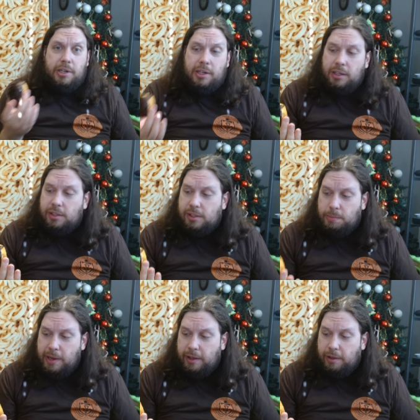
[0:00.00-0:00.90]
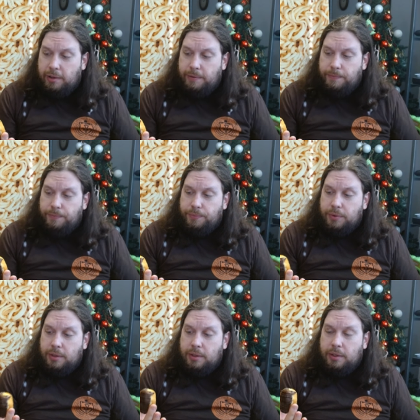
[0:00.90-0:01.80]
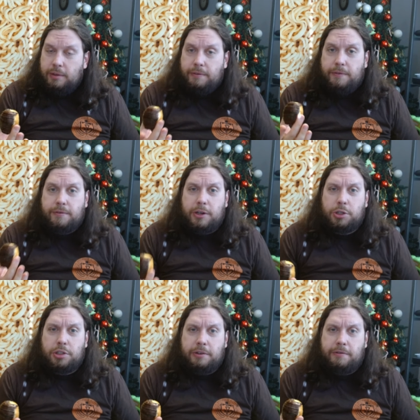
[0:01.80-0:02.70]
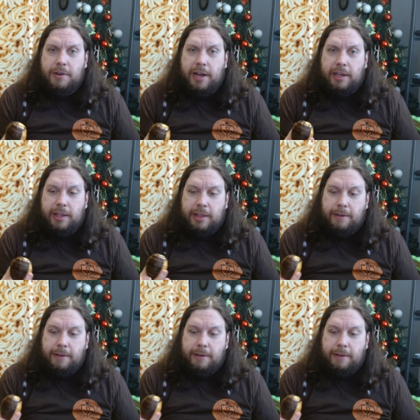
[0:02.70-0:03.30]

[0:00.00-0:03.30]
but it does smell freshly fried,